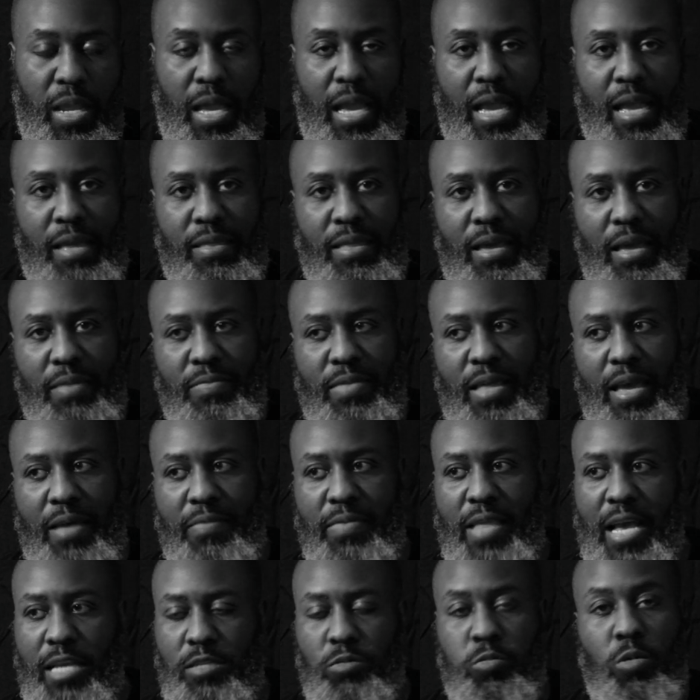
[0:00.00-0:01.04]
And
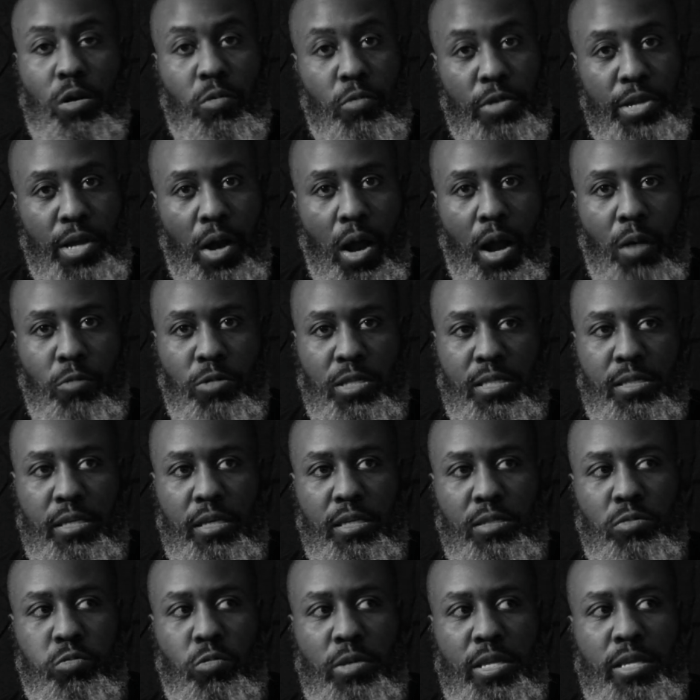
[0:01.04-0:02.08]
that's where we are with
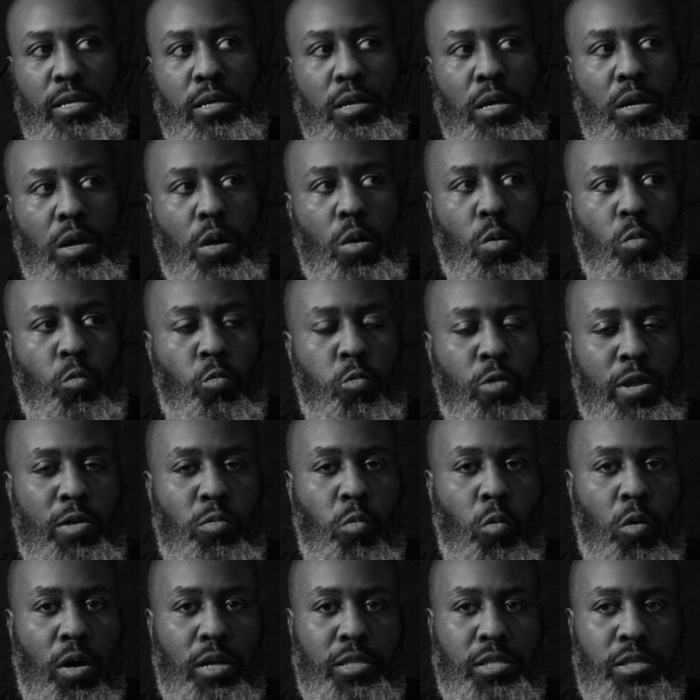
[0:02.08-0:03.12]
this. We
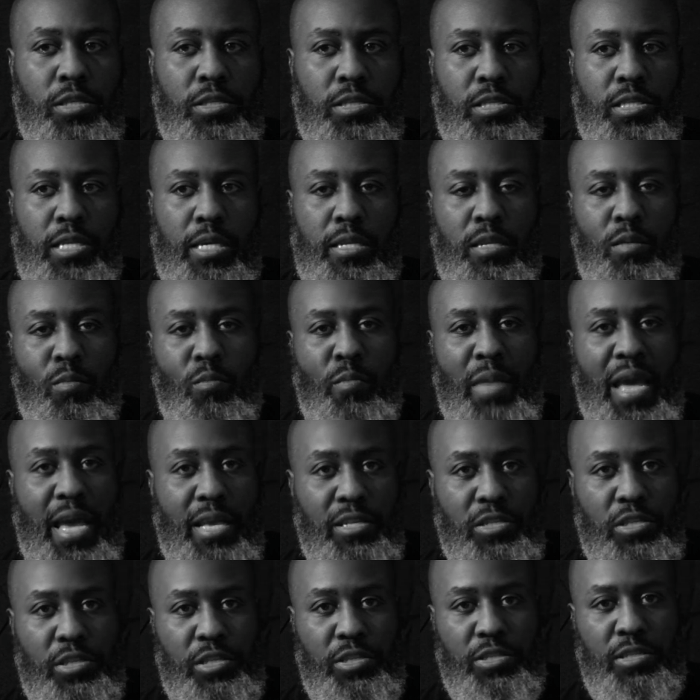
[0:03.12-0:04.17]
want to send a
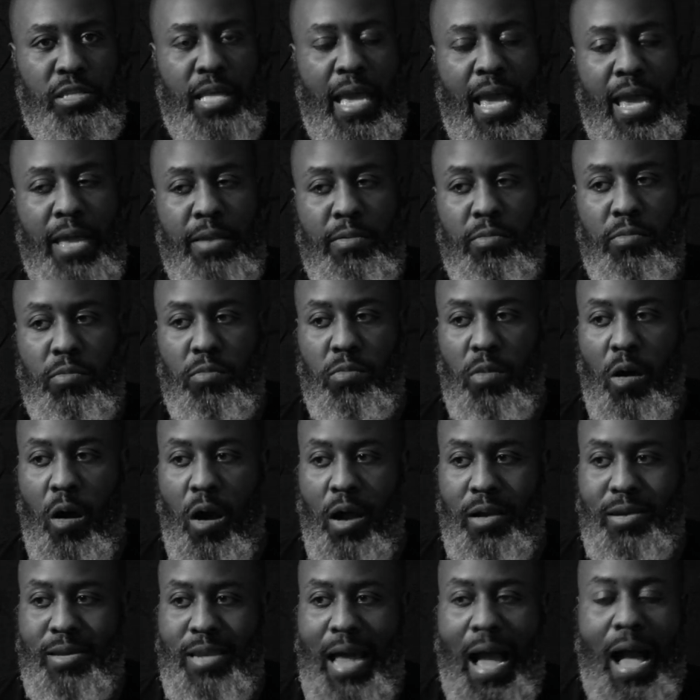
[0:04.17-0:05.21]
message that
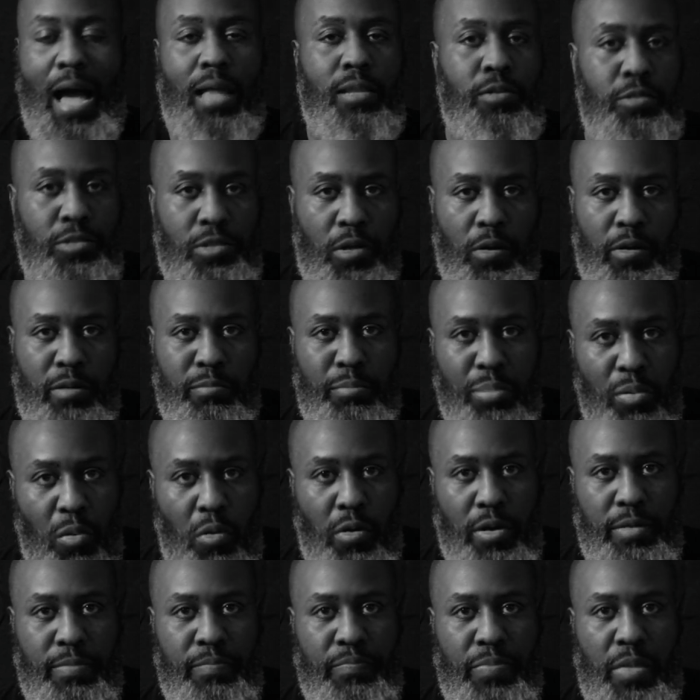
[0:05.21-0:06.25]
our dollars are
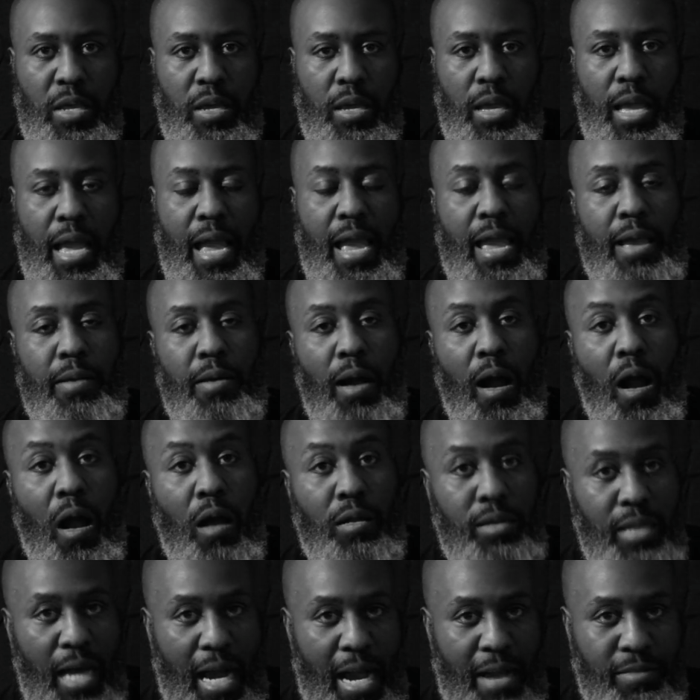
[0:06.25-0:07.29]
important and
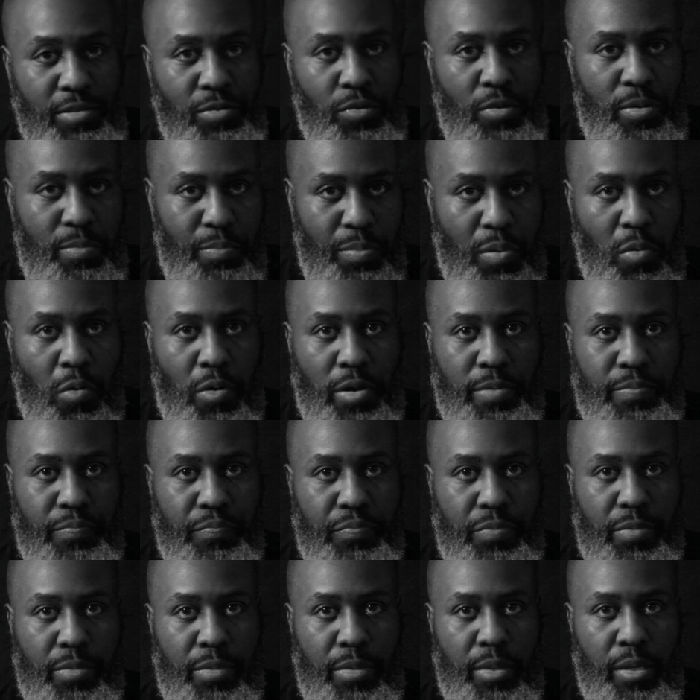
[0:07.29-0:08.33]
our lives are important.
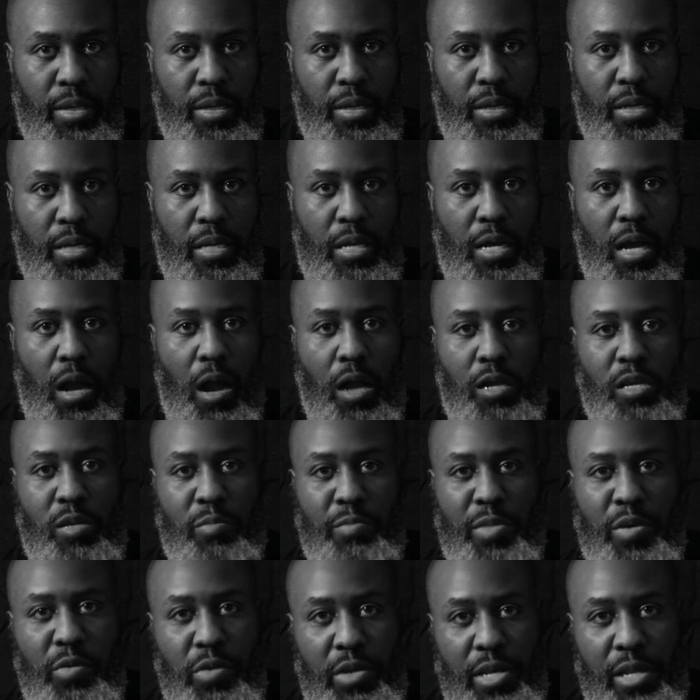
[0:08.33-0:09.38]
Our
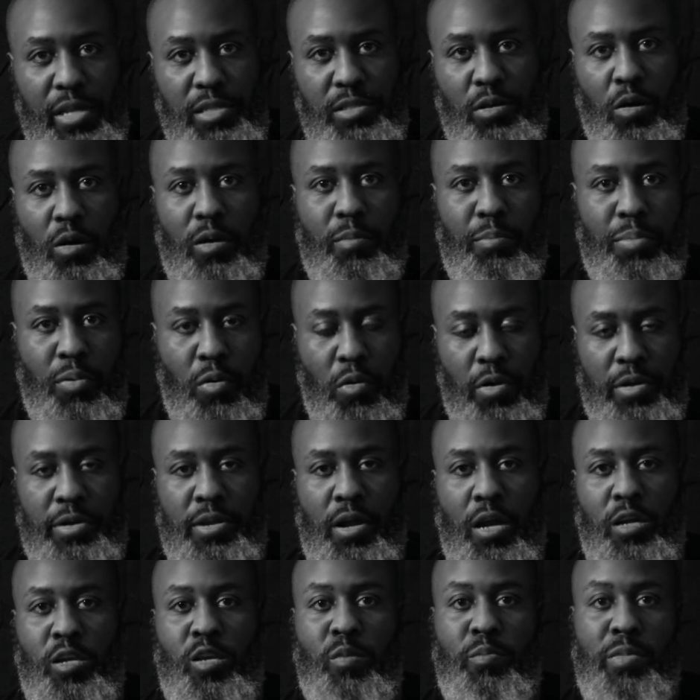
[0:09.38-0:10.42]
communities are important.
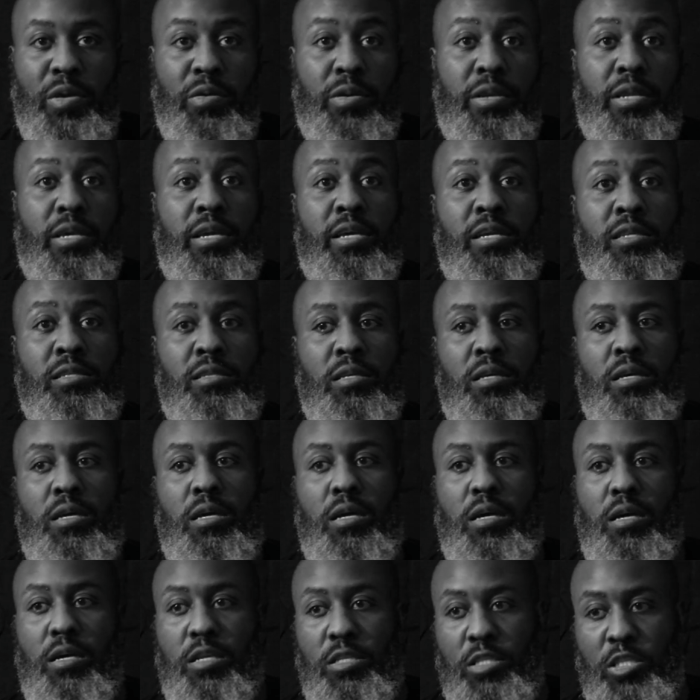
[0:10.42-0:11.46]
Our communities
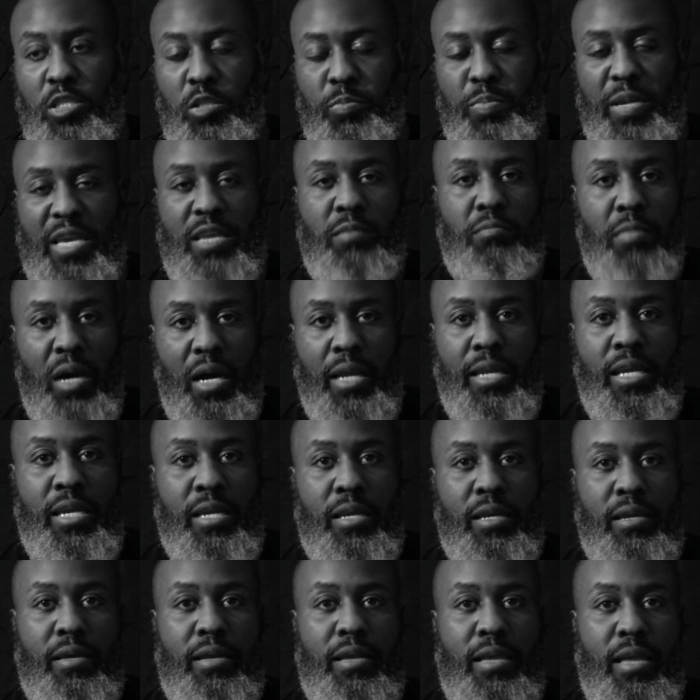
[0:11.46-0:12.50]
spend
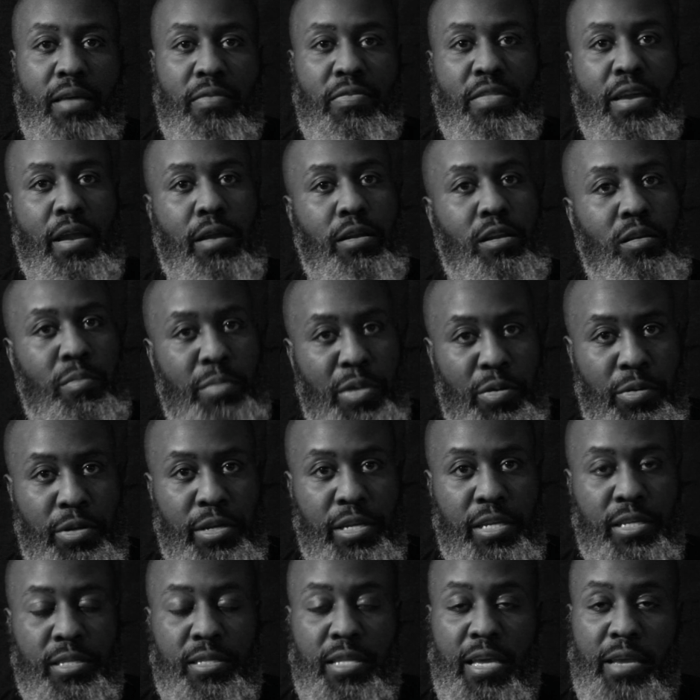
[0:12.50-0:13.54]
money in their
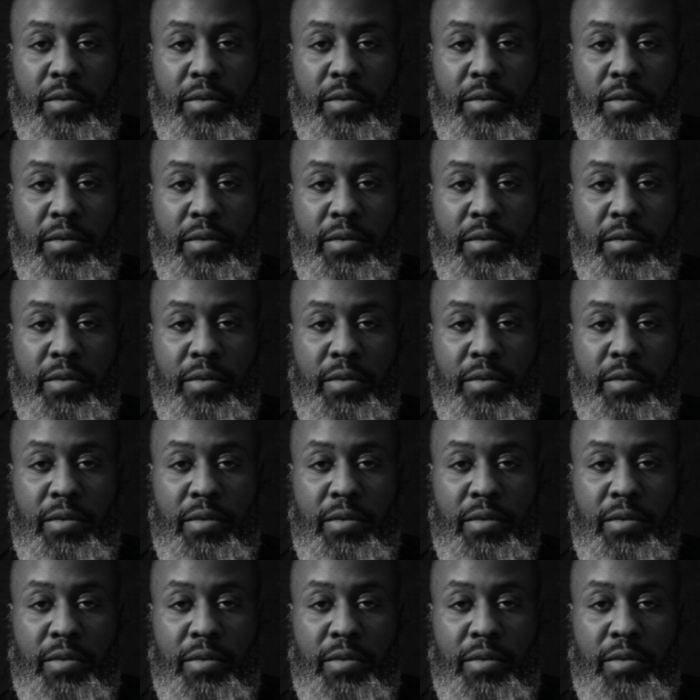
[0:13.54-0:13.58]
communities.